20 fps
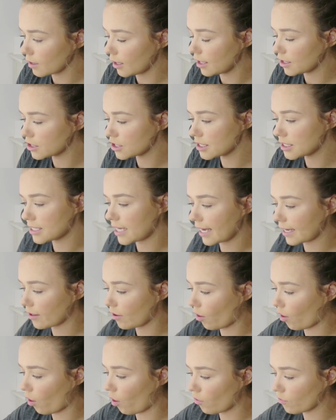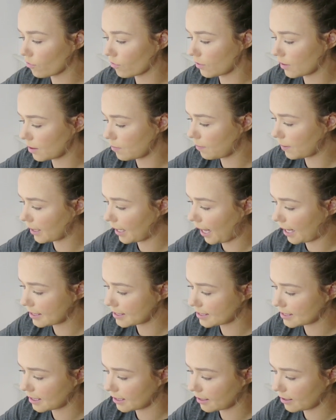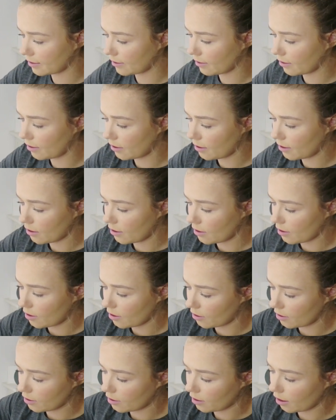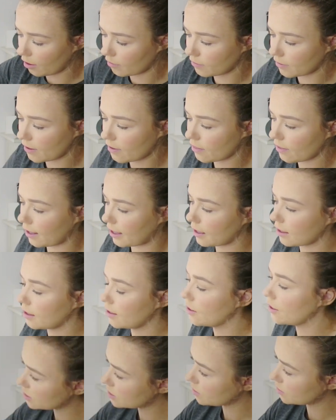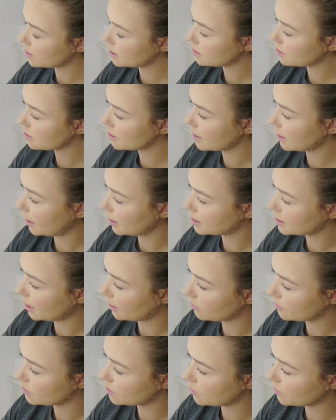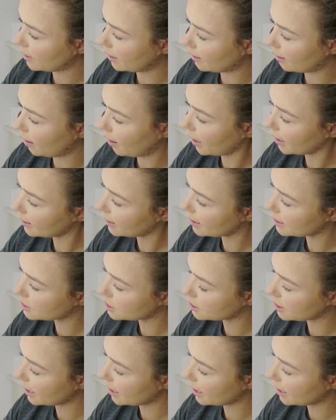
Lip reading: I'll just take off the plastic cover thing. So these are the eyeshadows. You get a highlight